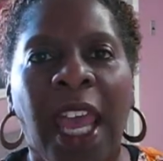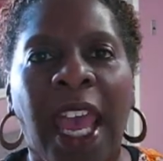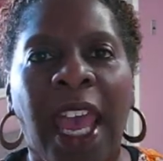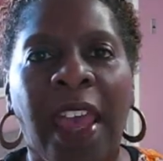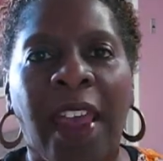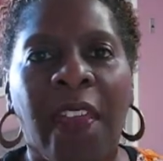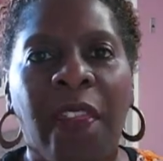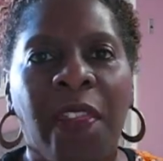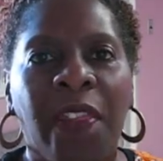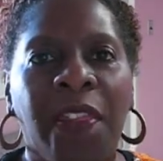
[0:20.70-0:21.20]

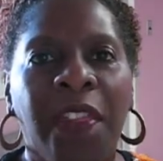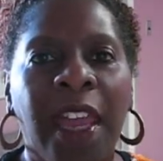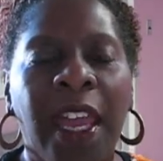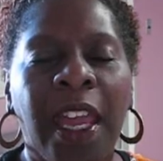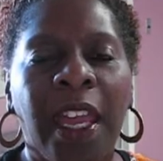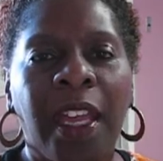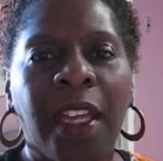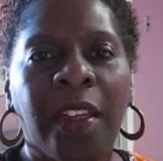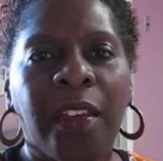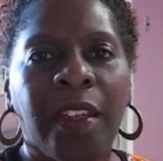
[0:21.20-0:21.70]
and
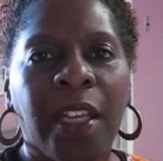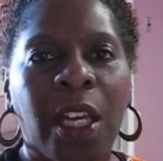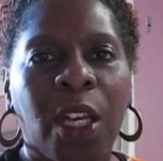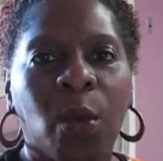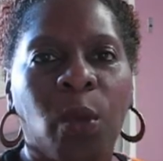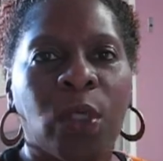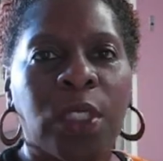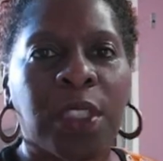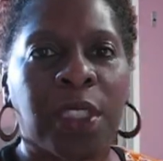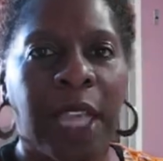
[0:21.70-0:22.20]
then
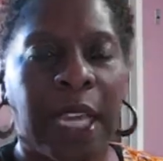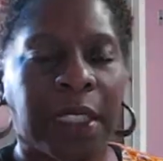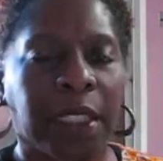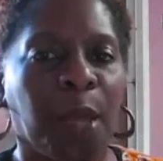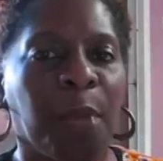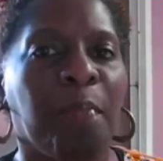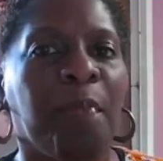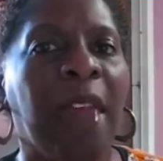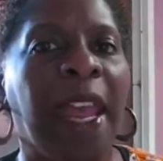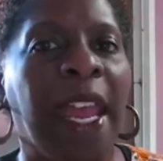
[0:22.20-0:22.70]
there was like
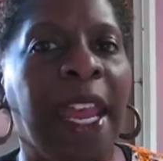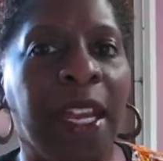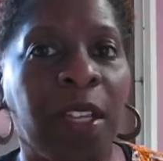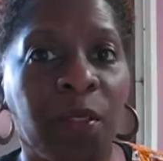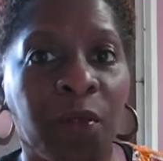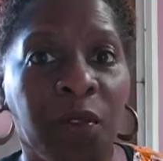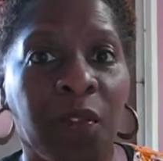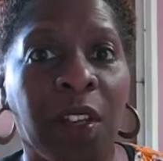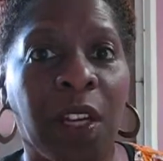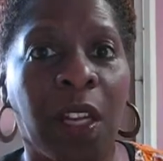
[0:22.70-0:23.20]
the
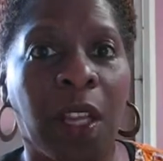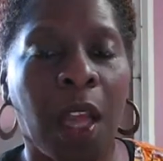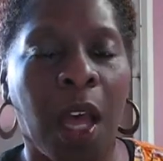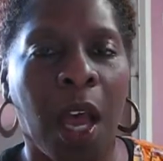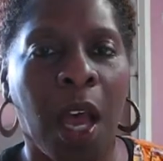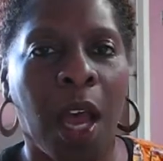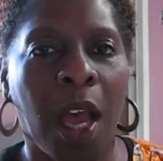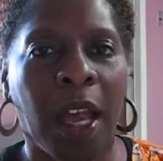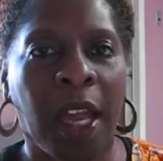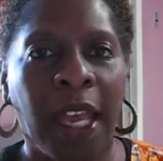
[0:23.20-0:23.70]
main
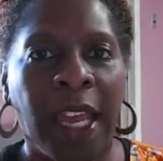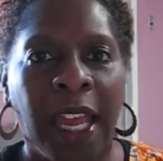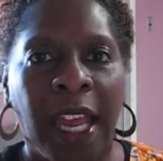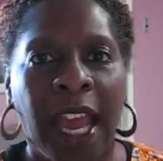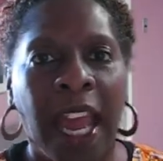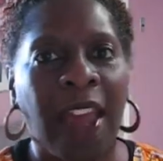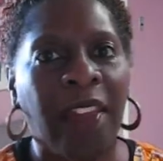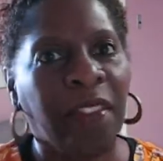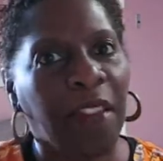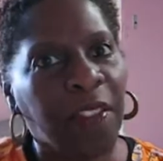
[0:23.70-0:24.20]
villa,
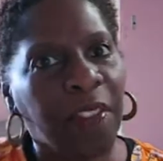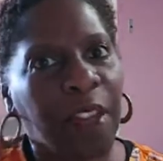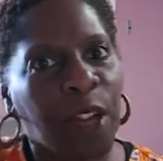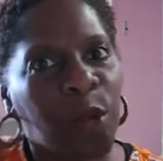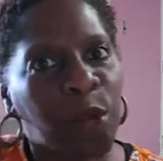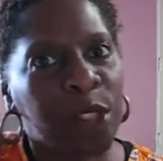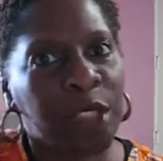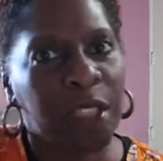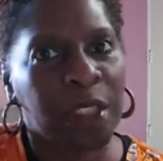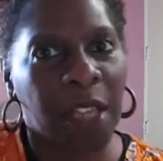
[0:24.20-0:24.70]
and then there
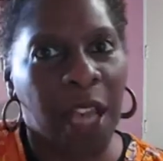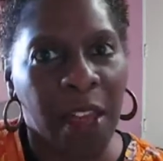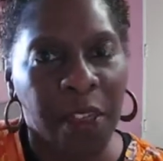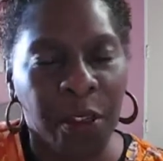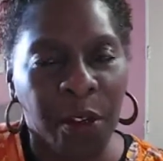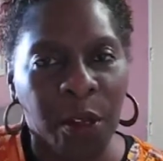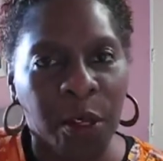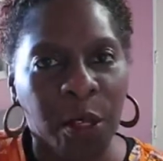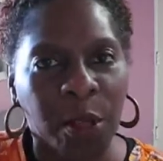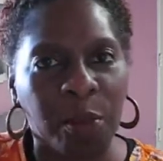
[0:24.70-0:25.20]
was
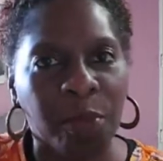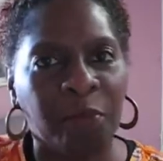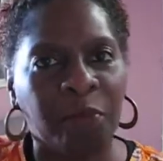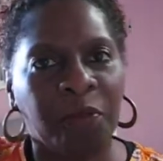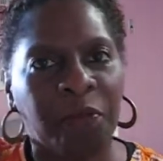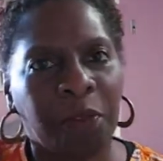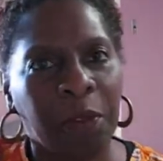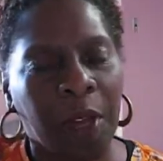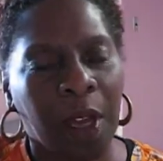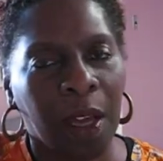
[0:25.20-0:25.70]
another
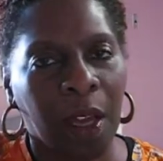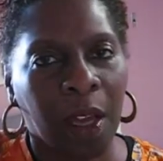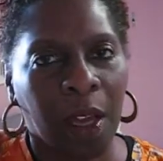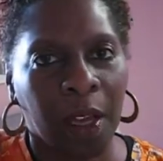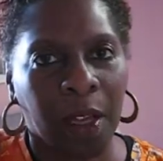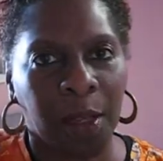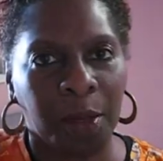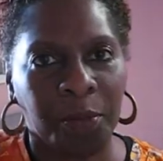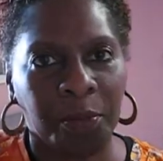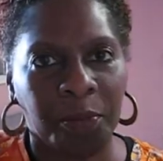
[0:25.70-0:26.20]

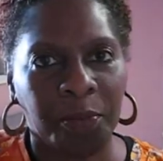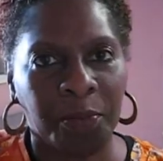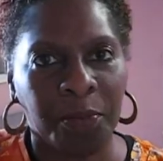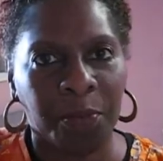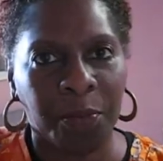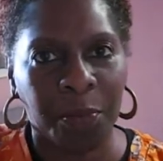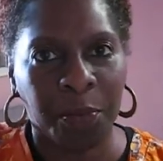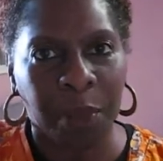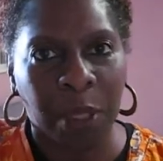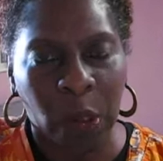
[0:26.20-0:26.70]
um,
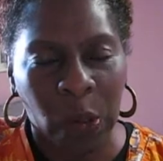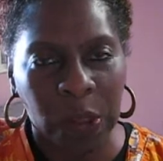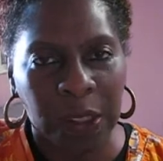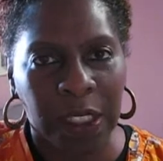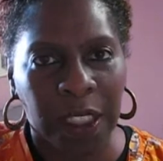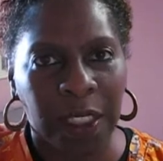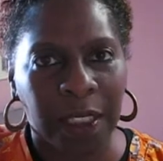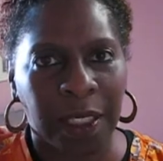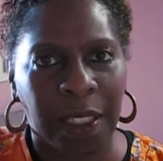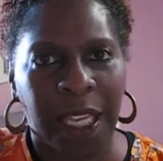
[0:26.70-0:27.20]

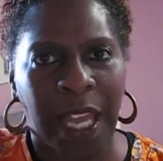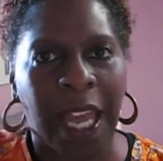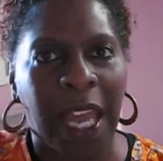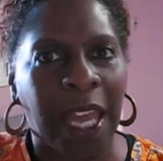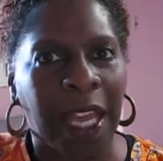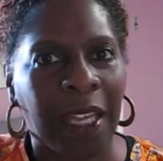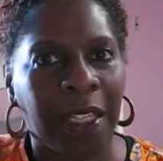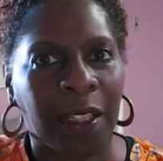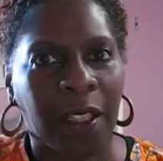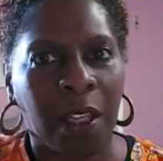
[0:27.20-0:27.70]
building that
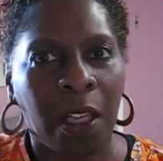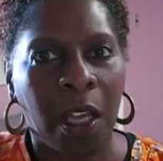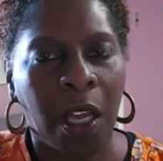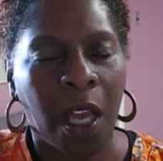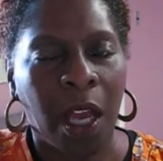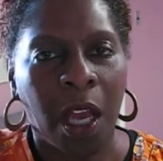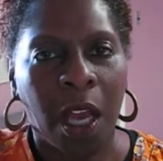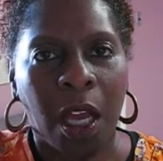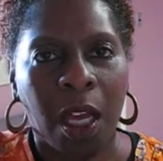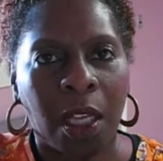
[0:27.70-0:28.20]
had
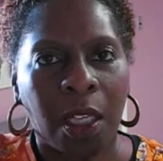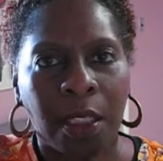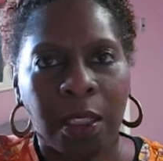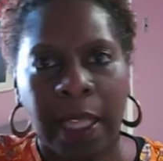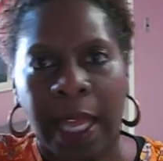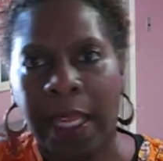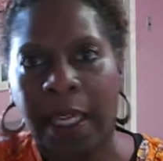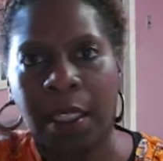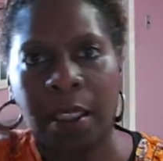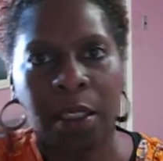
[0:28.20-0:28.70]

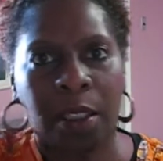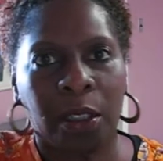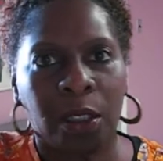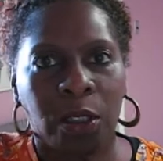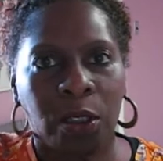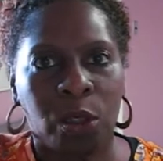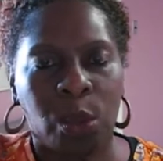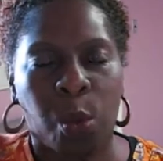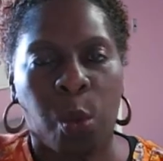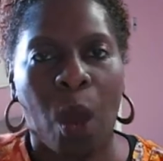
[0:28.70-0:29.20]
like
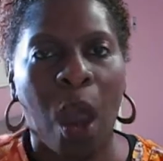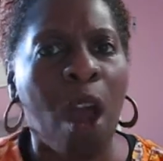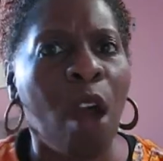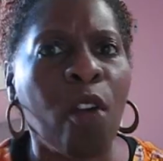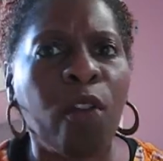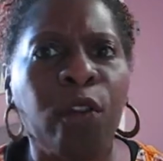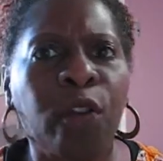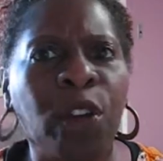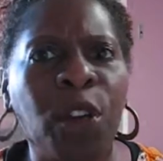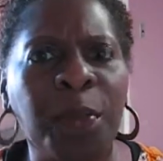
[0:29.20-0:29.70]

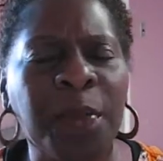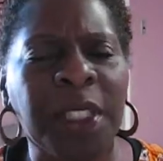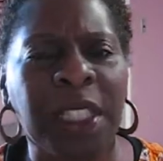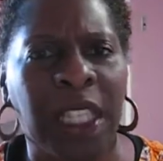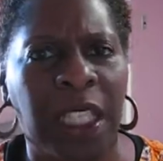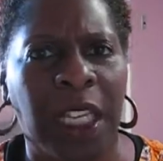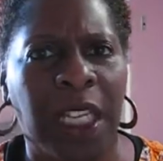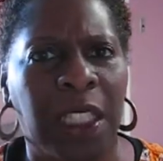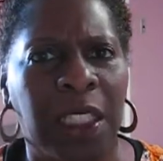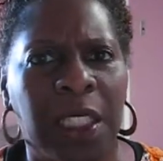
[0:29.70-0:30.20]
twelve rooms
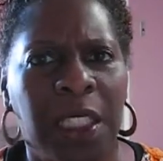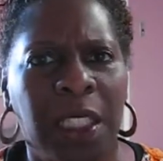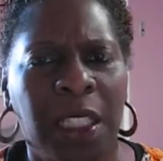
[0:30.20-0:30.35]
in it.